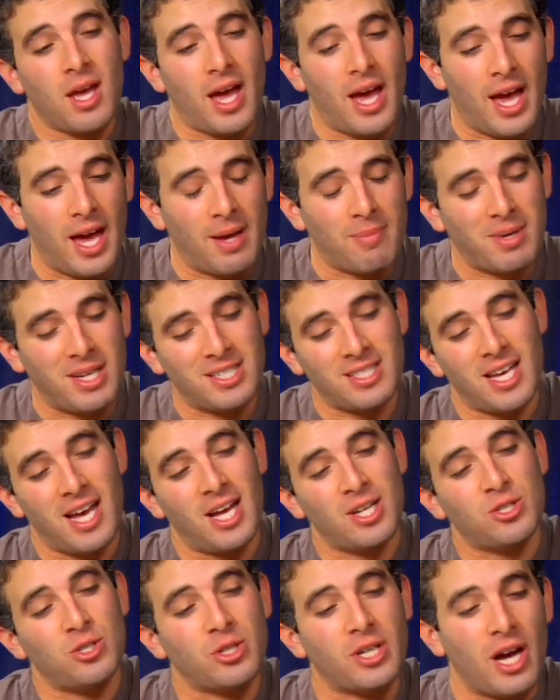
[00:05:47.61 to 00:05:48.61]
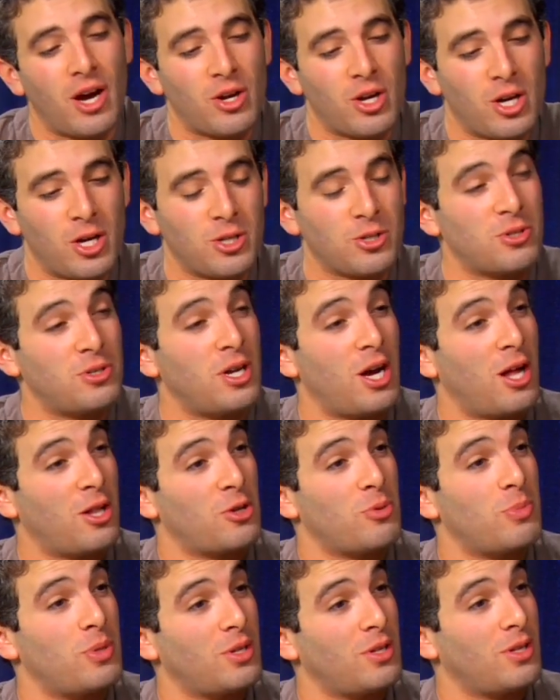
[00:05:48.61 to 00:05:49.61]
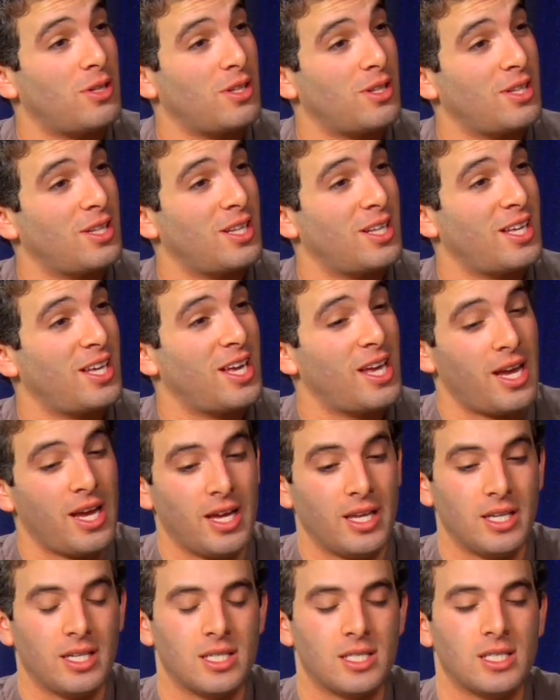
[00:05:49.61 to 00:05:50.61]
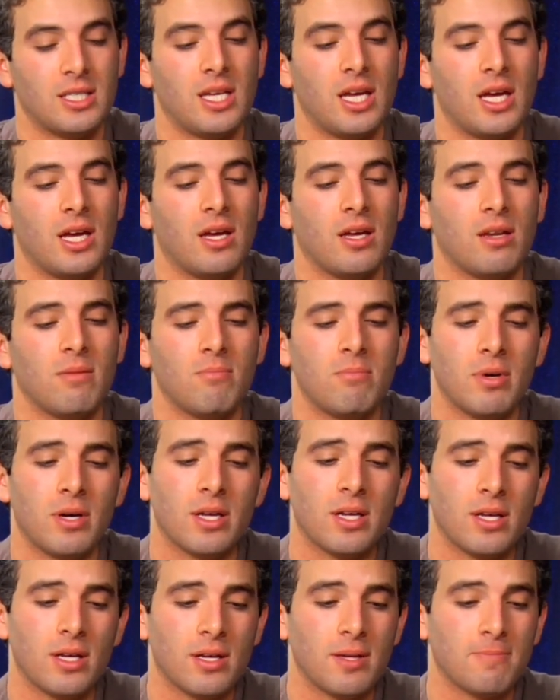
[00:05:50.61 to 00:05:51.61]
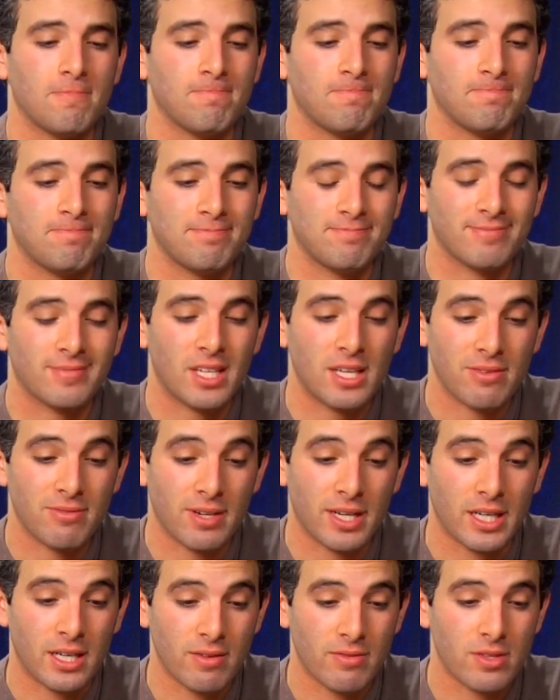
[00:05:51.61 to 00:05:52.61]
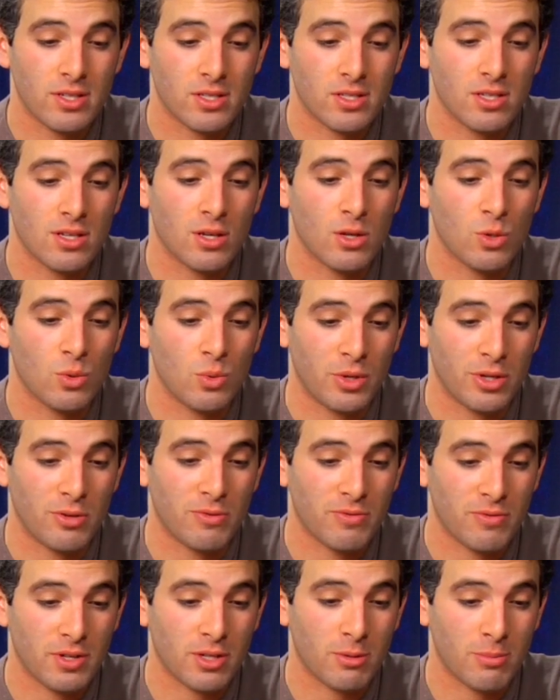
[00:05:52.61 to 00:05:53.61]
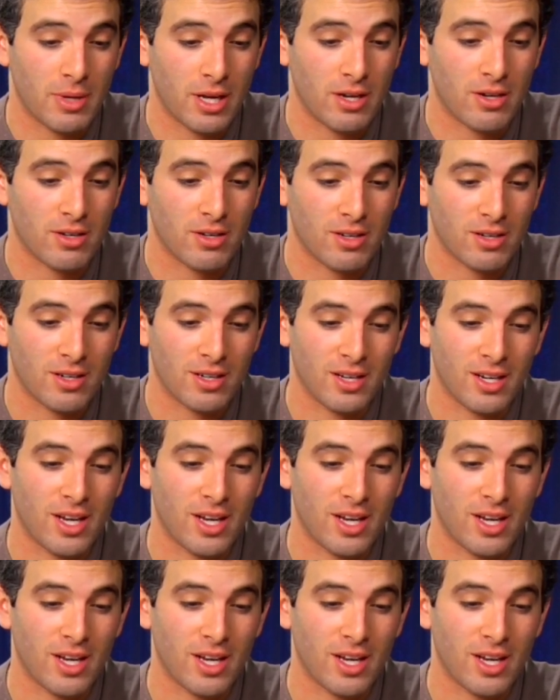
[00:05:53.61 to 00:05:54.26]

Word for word: And my dad took out a $100 bill and he said, buddy, if I give this to you, will you feel better?